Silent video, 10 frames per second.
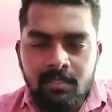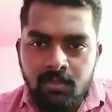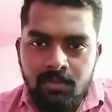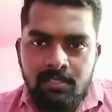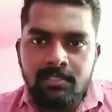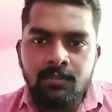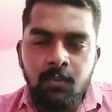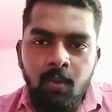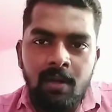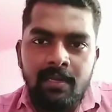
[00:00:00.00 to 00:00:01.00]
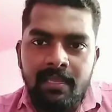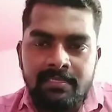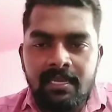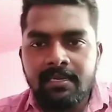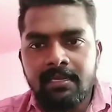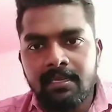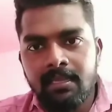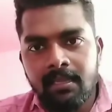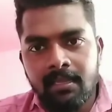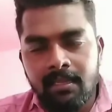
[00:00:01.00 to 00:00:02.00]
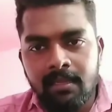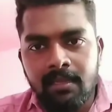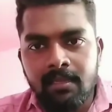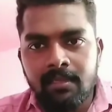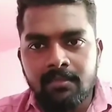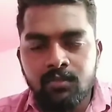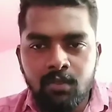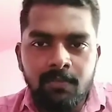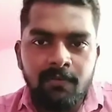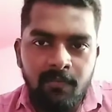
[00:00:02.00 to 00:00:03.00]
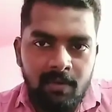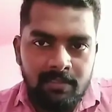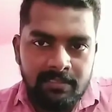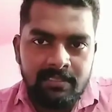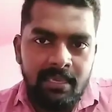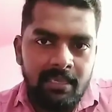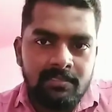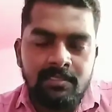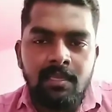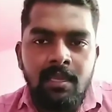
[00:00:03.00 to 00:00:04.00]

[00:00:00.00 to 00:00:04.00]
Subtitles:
So this is what exactly suitable for this case.